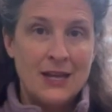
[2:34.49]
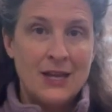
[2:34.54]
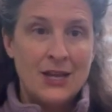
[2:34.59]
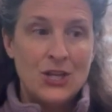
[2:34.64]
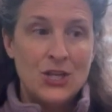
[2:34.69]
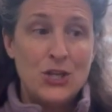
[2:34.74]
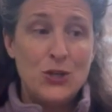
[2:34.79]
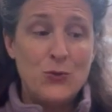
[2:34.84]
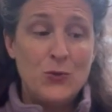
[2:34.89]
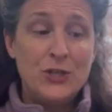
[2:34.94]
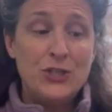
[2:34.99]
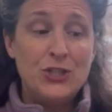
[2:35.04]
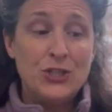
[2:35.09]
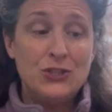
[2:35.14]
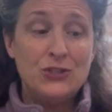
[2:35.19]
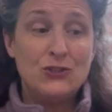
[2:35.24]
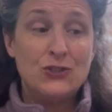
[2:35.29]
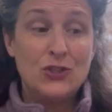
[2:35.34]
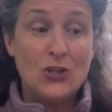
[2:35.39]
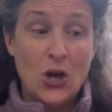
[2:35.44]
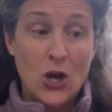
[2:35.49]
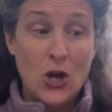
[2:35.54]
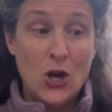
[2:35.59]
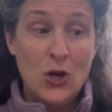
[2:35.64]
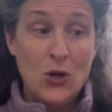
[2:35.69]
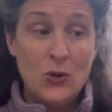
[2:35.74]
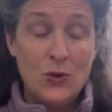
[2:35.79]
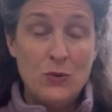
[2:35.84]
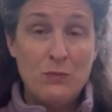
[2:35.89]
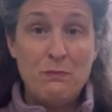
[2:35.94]
You would just
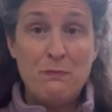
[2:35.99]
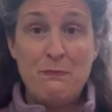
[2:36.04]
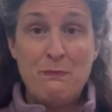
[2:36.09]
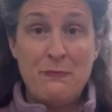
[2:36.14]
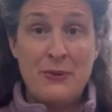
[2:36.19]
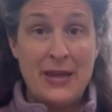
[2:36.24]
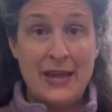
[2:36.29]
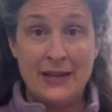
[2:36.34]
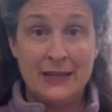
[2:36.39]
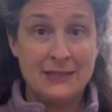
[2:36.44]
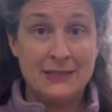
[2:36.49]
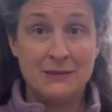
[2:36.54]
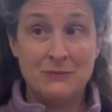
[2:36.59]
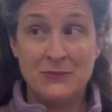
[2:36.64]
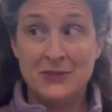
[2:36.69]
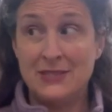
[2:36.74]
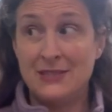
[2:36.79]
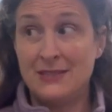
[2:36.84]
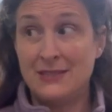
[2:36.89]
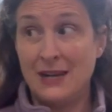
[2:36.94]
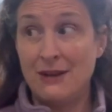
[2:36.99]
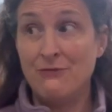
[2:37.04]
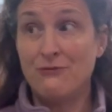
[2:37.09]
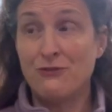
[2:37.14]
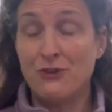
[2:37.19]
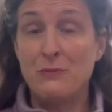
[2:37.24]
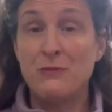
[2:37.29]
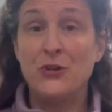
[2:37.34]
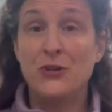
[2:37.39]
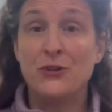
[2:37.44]
go pick some stuff
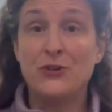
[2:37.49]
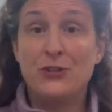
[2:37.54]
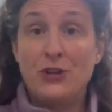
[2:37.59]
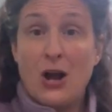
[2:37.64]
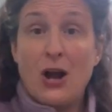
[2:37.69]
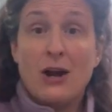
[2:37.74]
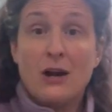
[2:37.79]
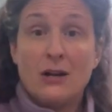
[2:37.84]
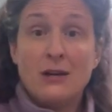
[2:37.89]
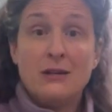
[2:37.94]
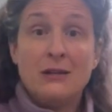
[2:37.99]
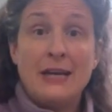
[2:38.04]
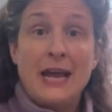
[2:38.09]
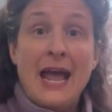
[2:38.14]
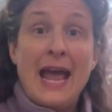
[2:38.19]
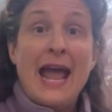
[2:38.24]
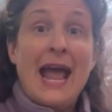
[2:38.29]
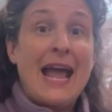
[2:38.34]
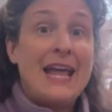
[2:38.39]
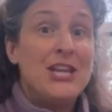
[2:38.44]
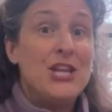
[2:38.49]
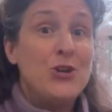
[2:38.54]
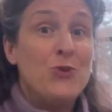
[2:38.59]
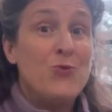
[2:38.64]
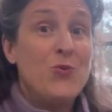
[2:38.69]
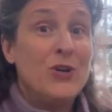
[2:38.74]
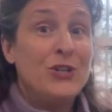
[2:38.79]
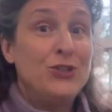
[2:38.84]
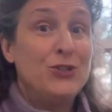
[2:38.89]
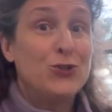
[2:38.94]
from your yard and you
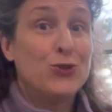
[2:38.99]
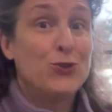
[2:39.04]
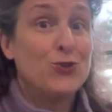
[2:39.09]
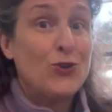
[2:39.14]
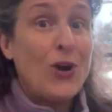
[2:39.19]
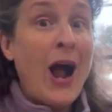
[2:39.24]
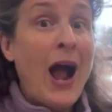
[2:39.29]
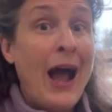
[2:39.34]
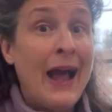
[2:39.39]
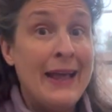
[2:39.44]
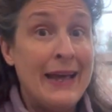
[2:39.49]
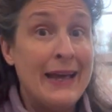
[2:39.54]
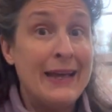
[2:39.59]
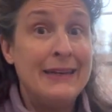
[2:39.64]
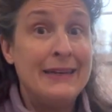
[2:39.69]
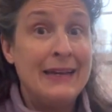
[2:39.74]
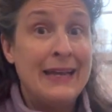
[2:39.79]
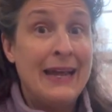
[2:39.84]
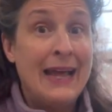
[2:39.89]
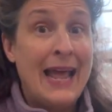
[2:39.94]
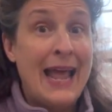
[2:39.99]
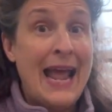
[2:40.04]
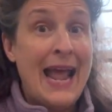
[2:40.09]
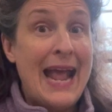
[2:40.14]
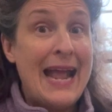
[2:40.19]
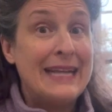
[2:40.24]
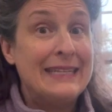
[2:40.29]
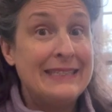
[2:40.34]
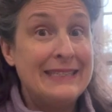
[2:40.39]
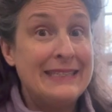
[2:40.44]
would try it
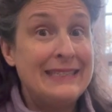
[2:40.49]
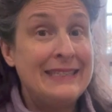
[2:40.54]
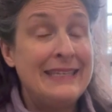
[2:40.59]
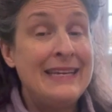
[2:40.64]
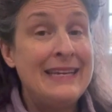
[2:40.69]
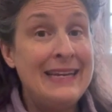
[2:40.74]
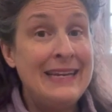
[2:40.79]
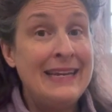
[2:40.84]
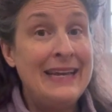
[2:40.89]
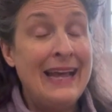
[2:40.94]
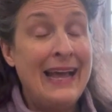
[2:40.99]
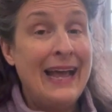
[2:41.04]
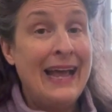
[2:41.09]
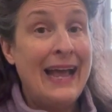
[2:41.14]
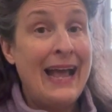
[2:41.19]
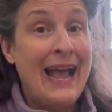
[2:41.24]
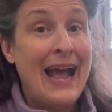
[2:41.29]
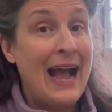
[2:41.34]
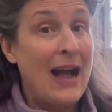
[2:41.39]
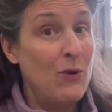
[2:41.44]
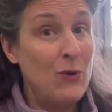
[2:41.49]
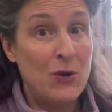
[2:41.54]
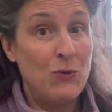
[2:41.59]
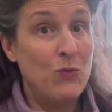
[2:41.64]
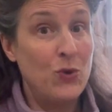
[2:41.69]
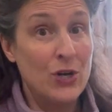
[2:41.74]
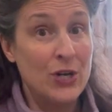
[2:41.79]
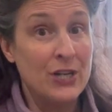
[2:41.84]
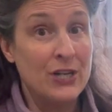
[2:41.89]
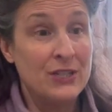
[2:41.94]
and see how it
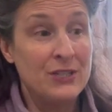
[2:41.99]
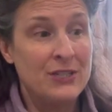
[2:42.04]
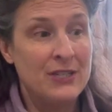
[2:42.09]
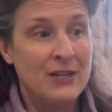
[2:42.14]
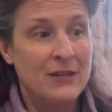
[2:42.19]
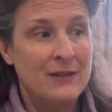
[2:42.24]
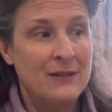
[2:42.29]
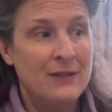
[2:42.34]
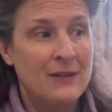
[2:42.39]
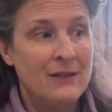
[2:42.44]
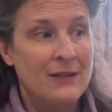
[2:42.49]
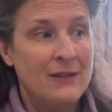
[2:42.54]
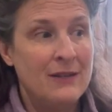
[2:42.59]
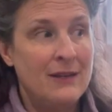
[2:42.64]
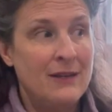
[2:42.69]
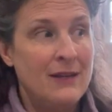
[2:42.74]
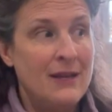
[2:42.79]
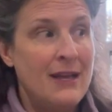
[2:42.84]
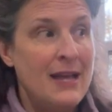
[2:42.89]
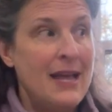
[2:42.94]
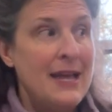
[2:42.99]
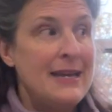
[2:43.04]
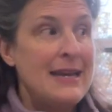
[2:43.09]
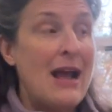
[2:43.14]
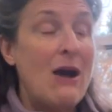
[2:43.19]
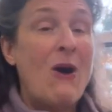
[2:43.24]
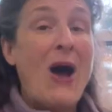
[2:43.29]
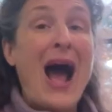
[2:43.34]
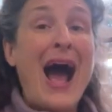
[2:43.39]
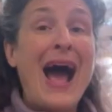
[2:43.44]
worked.
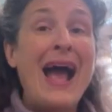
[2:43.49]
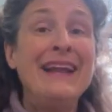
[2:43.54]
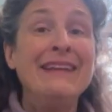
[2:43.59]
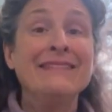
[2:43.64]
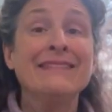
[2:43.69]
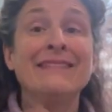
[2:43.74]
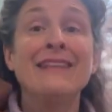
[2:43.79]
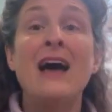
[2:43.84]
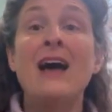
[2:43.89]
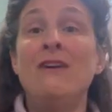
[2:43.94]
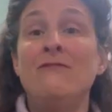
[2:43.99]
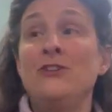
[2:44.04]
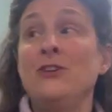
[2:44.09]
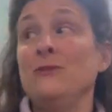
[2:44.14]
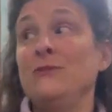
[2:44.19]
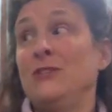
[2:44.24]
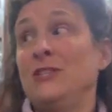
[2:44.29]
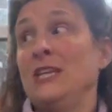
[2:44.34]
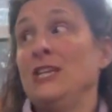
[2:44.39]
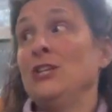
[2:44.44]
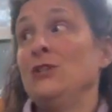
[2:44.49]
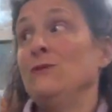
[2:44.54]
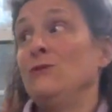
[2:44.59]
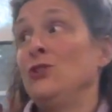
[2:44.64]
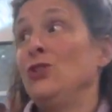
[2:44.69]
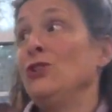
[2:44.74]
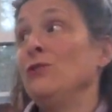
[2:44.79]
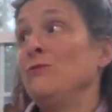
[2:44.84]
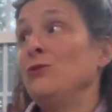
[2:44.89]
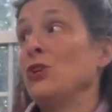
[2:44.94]
Now, I love using
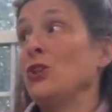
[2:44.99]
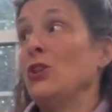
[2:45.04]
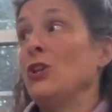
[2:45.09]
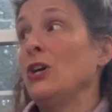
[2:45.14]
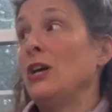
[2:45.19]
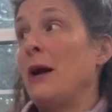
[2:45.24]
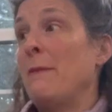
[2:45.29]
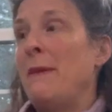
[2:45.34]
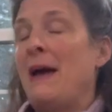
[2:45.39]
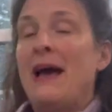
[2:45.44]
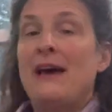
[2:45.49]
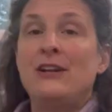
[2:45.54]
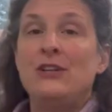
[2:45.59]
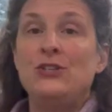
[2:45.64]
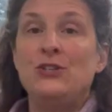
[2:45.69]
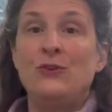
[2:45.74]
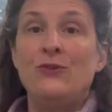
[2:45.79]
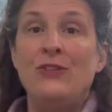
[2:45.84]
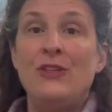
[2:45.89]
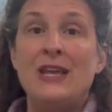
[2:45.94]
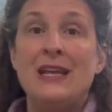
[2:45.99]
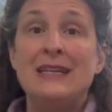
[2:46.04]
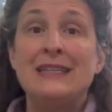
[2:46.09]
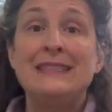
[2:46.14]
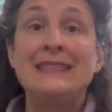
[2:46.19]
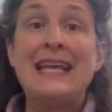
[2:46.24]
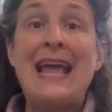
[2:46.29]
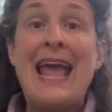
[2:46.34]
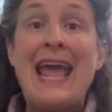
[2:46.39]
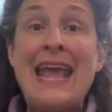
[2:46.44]
YouTube to look up how to do
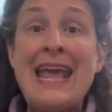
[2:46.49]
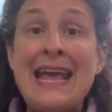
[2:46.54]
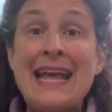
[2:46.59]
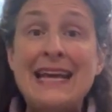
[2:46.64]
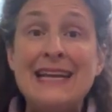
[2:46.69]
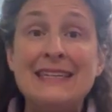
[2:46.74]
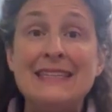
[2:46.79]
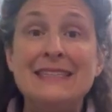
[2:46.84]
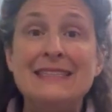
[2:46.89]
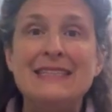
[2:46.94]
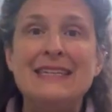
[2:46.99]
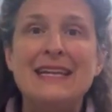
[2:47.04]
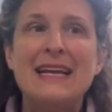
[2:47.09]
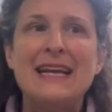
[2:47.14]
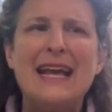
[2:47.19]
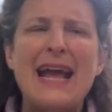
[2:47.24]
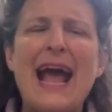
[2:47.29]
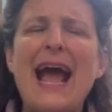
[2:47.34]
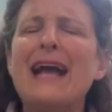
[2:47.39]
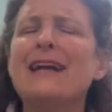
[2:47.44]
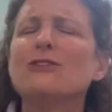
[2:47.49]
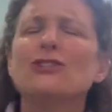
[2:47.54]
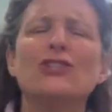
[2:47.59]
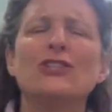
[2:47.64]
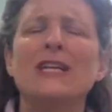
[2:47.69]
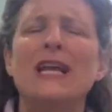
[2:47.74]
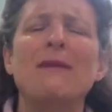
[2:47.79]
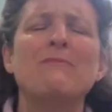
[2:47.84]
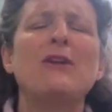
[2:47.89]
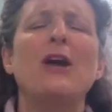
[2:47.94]
things, and
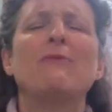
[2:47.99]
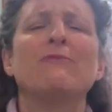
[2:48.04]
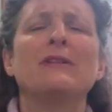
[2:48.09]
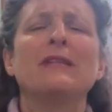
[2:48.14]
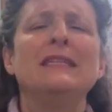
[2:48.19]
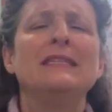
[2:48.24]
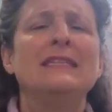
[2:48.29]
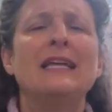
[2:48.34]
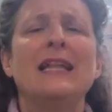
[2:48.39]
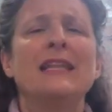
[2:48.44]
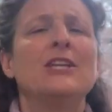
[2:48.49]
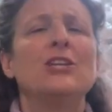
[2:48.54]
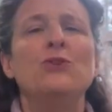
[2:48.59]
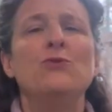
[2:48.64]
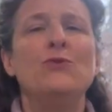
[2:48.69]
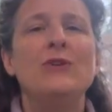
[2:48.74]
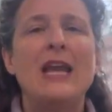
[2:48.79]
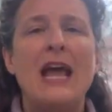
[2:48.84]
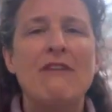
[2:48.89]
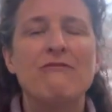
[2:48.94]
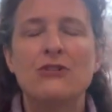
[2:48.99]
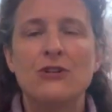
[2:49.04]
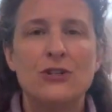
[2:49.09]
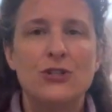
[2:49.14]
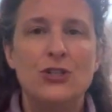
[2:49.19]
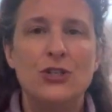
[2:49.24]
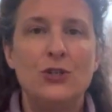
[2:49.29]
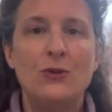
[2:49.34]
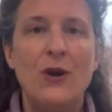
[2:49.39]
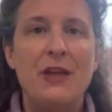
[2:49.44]
actually, I'm not really telling you never
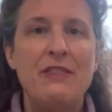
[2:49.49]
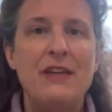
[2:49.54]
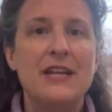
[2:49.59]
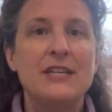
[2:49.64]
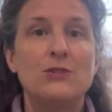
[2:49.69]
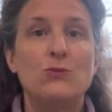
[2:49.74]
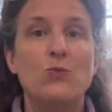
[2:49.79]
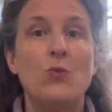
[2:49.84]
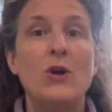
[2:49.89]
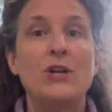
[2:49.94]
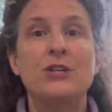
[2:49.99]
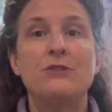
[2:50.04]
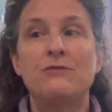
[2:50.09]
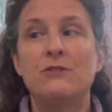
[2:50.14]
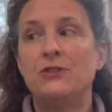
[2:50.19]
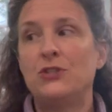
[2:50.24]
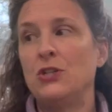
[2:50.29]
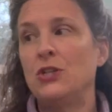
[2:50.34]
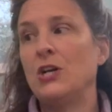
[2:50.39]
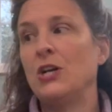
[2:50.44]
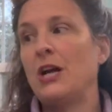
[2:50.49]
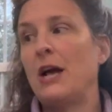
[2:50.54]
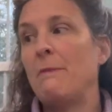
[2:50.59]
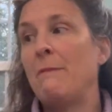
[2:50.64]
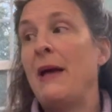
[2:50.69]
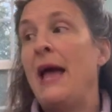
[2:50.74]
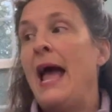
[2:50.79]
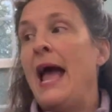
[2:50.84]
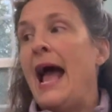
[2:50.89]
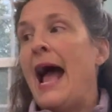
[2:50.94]
to. I think it's wonderful to look
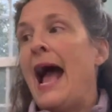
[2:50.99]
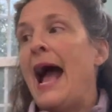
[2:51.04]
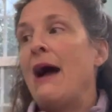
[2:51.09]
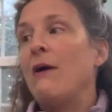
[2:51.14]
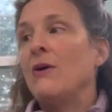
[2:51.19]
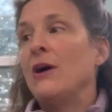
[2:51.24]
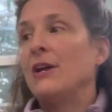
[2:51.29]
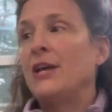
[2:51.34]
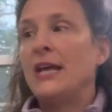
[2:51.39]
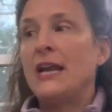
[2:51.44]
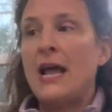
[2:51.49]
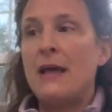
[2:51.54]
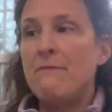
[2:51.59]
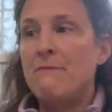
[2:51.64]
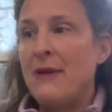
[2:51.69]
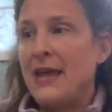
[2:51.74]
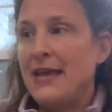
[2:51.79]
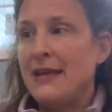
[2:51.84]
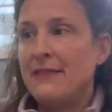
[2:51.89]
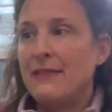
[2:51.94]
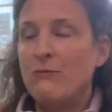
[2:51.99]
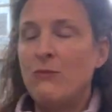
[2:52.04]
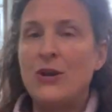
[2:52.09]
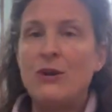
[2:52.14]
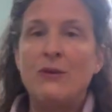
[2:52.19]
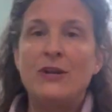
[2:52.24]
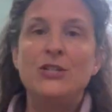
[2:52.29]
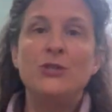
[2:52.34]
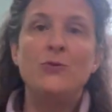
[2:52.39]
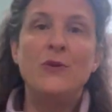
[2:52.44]
up how can I make, what
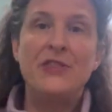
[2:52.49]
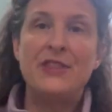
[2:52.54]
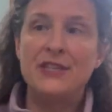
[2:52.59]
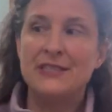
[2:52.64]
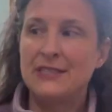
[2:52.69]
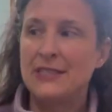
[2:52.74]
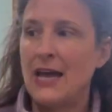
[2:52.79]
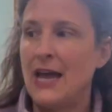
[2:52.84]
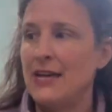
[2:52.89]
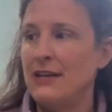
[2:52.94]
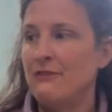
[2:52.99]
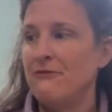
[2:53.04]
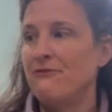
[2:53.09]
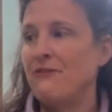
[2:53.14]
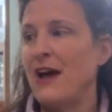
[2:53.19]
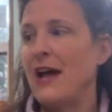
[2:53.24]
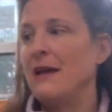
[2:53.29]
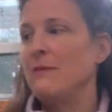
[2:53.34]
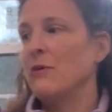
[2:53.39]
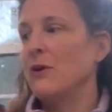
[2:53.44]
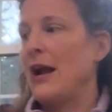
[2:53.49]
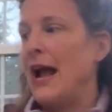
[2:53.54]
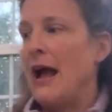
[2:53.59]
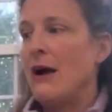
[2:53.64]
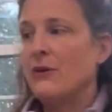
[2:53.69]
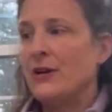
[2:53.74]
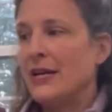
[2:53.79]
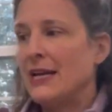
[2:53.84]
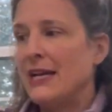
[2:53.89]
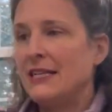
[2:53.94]
do I do with this kind of fiber?
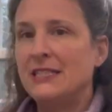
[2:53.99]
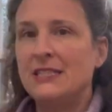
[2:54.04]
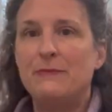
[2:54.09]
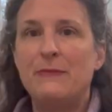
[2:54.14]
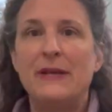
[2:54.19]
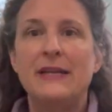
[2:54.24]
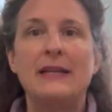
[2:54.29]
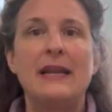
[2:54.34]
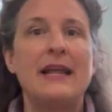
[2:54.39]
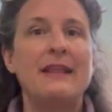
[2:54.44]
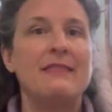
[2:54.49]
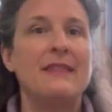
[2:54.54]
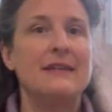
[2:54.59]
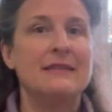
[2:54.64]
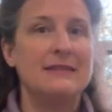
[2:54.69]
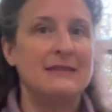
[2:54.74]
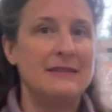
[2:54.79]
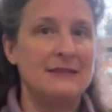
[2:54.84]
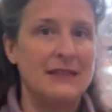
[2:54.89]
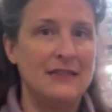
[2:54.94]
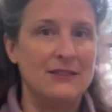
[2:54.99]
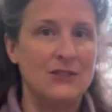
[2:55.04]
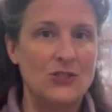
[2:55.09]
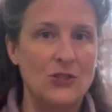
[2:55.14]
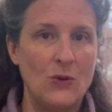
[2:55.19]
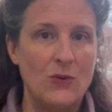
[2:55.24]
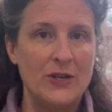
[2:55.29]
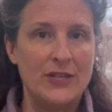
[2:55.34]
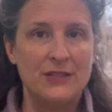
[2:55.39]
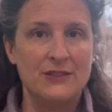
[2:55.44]
How can I spin like this? And
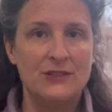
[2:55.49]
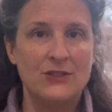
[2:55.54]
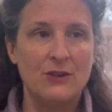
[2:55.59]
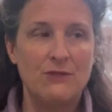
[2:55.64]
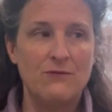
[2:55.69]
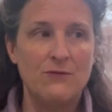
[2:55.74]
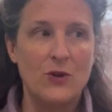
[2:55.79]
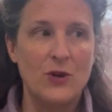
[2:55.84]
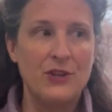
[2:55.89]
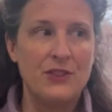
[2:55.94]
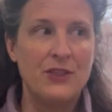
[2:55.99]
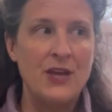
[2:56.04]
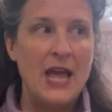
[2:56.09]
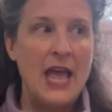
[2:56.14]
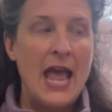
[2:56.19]
so on and so forth.